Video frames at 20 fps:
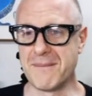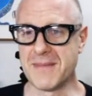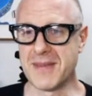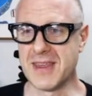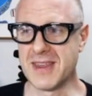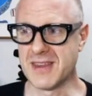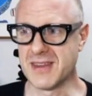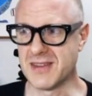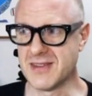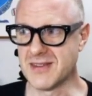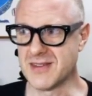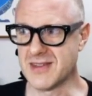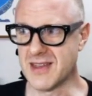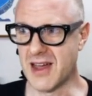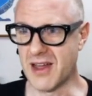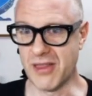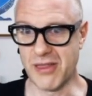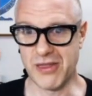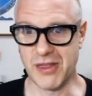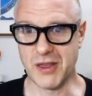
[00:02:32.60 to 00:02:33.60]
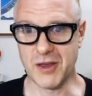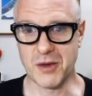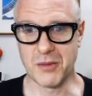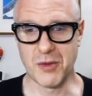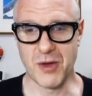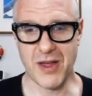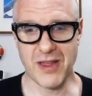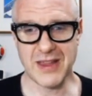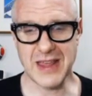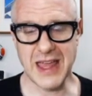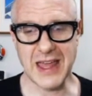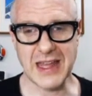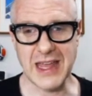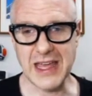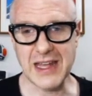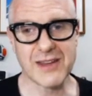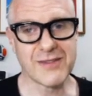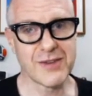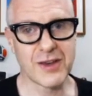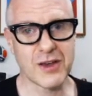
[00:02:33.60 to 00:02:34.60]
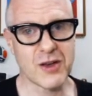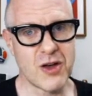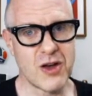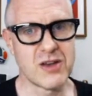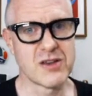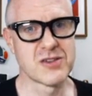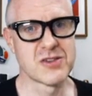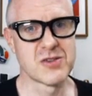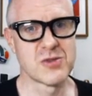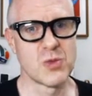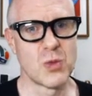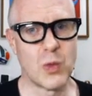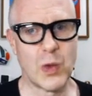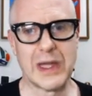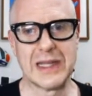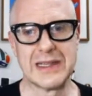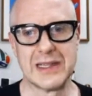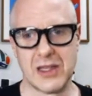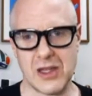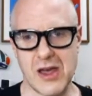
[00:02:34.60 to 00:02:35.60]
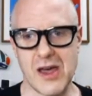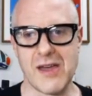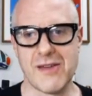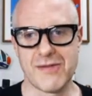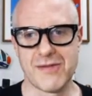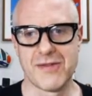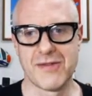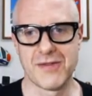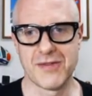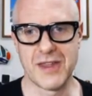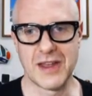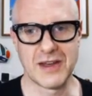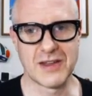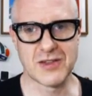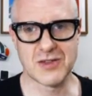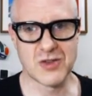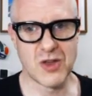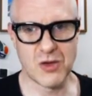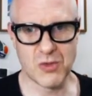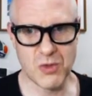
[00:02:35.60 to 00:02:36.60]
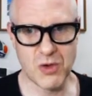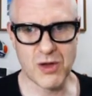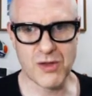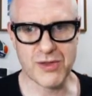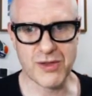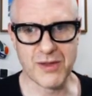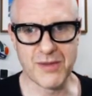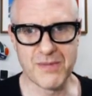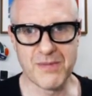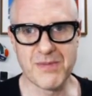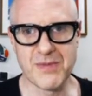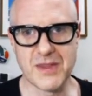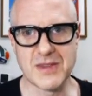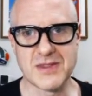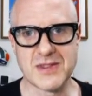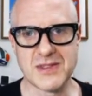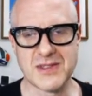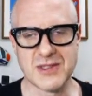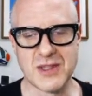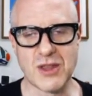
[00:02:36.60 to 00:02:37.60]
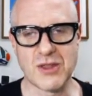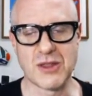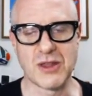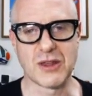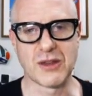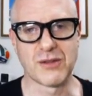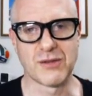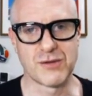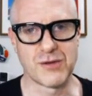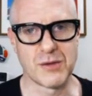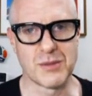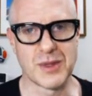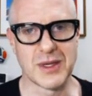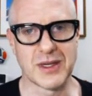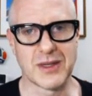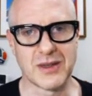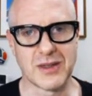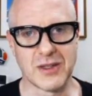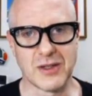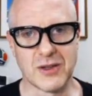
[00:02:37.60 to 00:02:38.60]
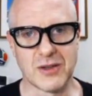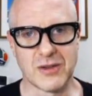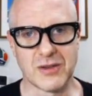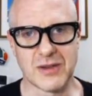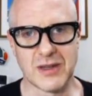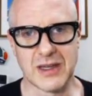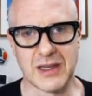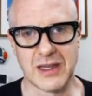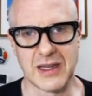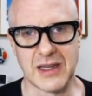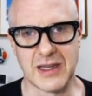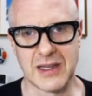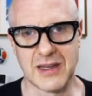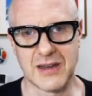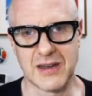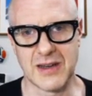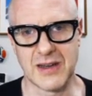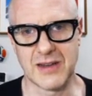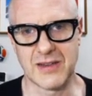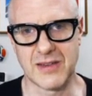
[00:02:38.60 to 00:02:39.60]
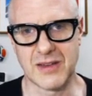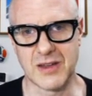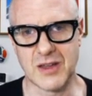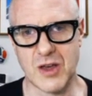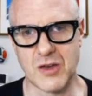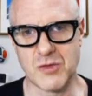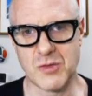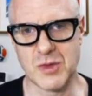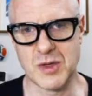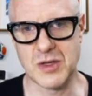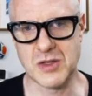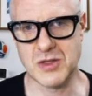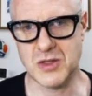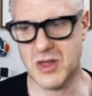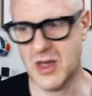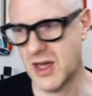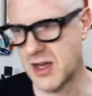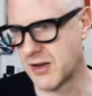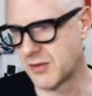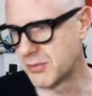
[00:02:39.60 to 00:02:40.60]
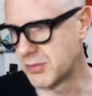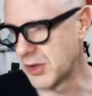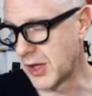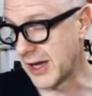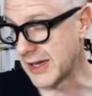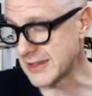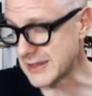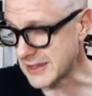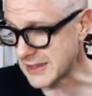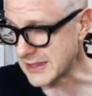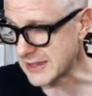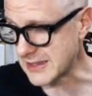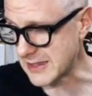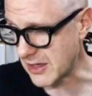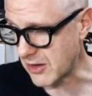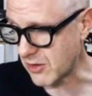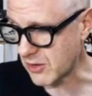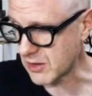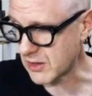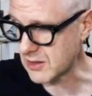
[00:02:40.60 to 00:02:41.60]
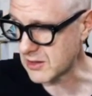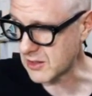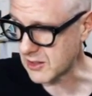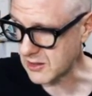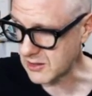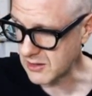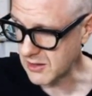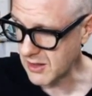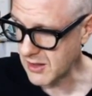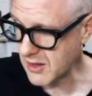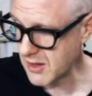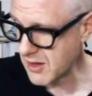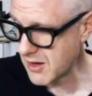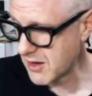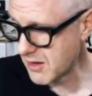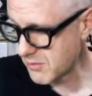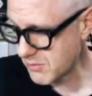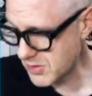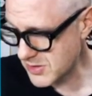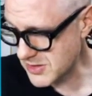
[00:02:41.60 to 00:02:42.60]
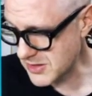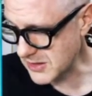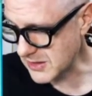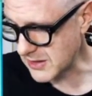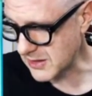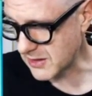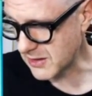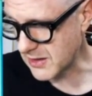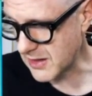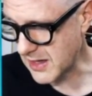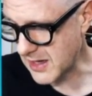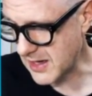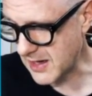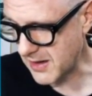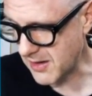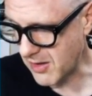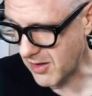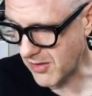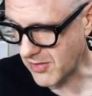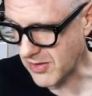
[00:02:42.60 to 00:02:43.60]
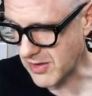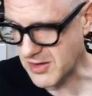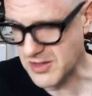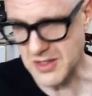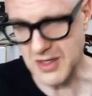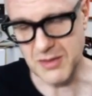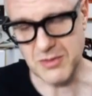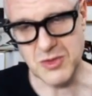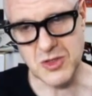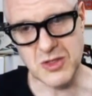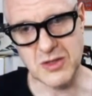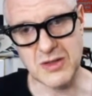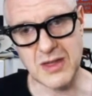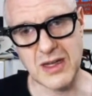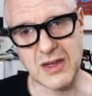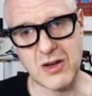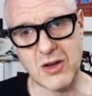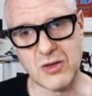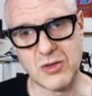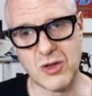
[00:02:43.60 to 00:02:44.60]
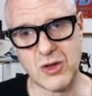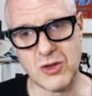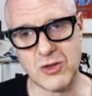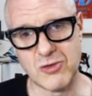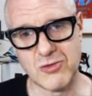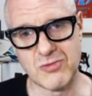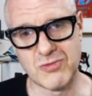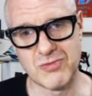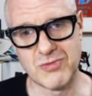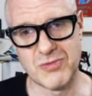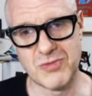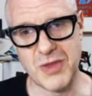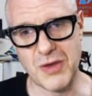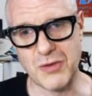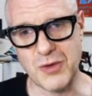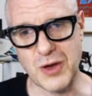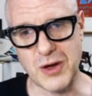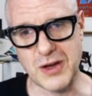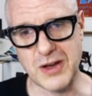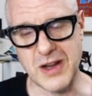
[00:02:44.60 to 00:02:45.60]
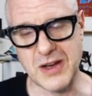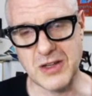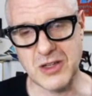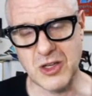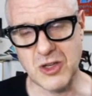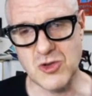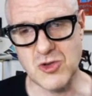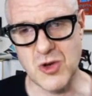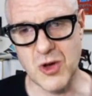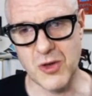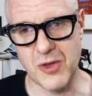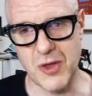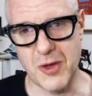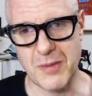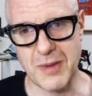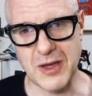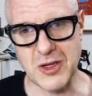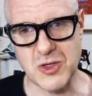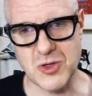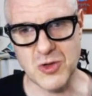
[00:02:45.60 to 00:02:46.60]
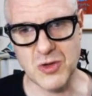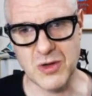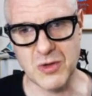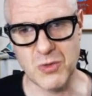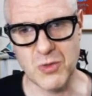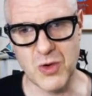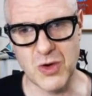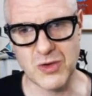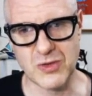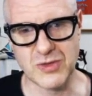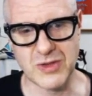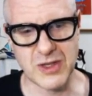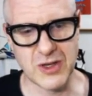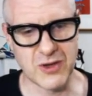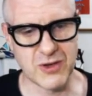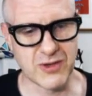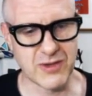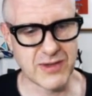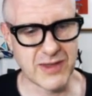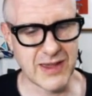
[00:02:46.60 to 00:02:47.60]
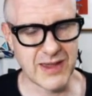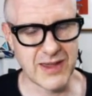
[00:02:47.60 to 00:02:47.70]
is unthinkable. And if it costs one life, then it's not worth it. This is the thing for me, you know, and the government is kind of blindly and arrogantly proceeding on the assumption that, oh no, they've got it under control, they'll make sure it won't, you know,